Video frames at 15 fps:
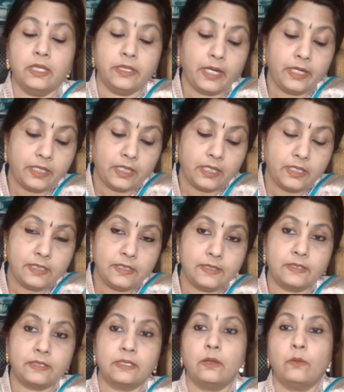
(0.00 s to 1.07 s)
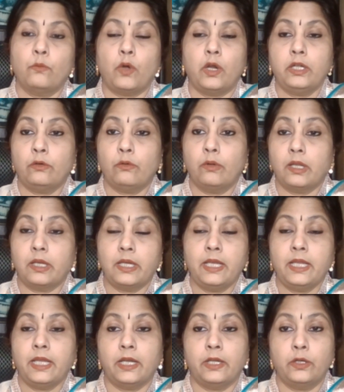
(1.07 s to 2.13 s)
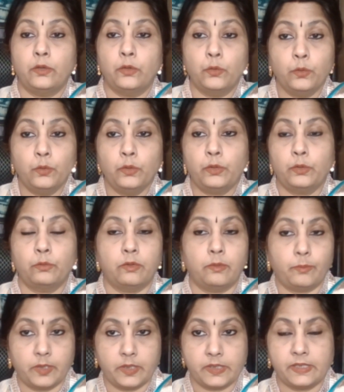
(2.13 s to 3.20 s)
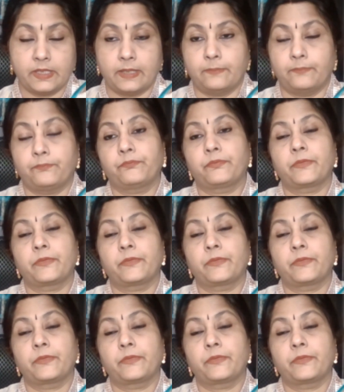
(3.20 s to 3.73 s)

That is what Kundalini can do to a person.